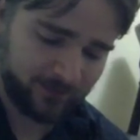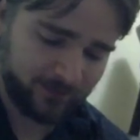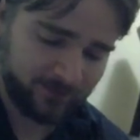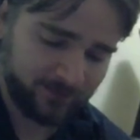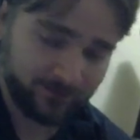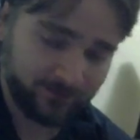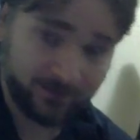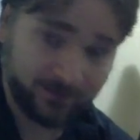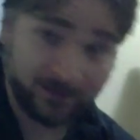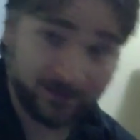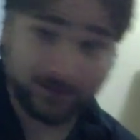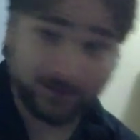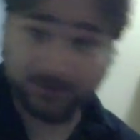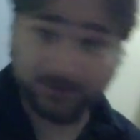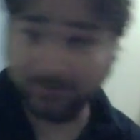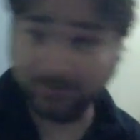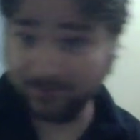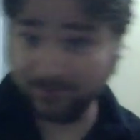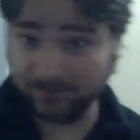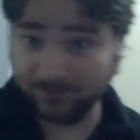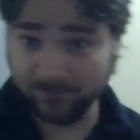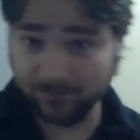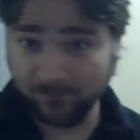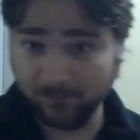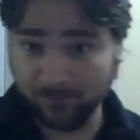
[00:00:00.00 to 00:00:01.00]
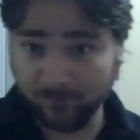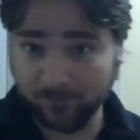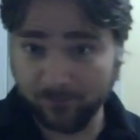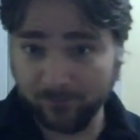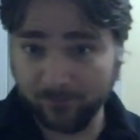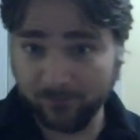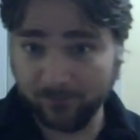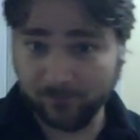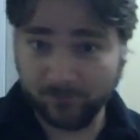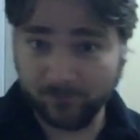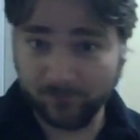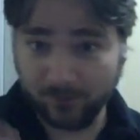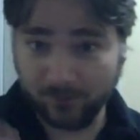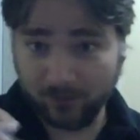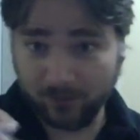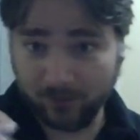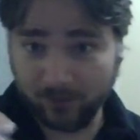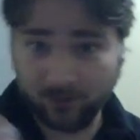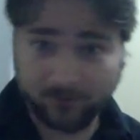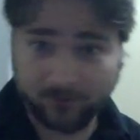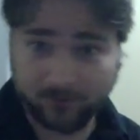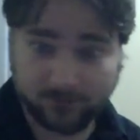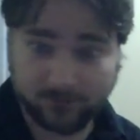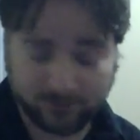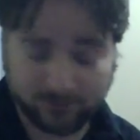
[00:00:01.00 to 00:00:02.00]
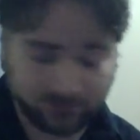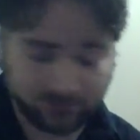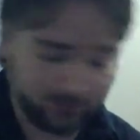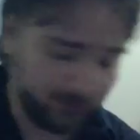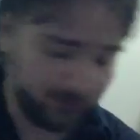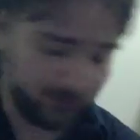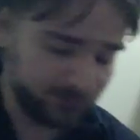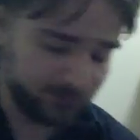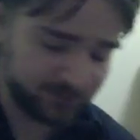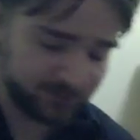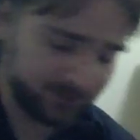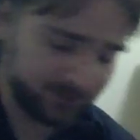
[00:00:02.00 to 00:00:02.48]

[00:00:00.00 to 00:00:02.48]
that is close to the